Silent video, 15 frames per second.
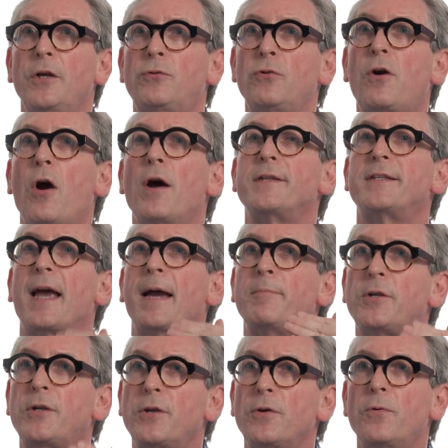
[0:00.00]
to
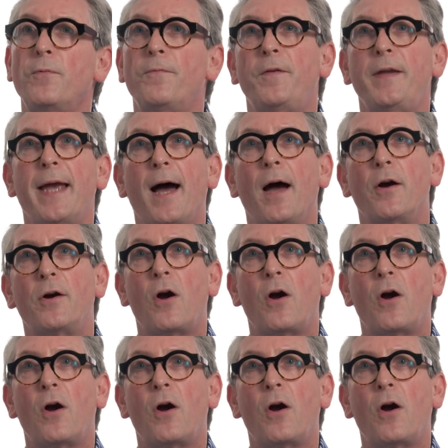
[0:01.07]
coenzyme Q via a